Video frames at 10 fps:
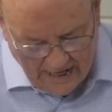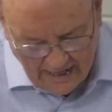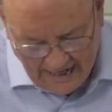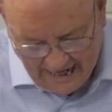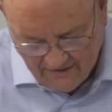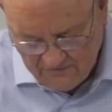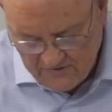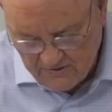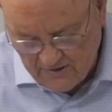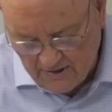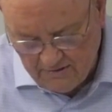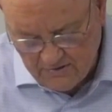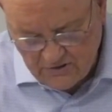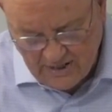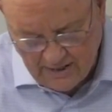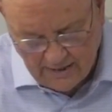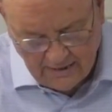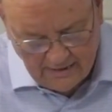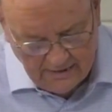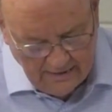I have to understand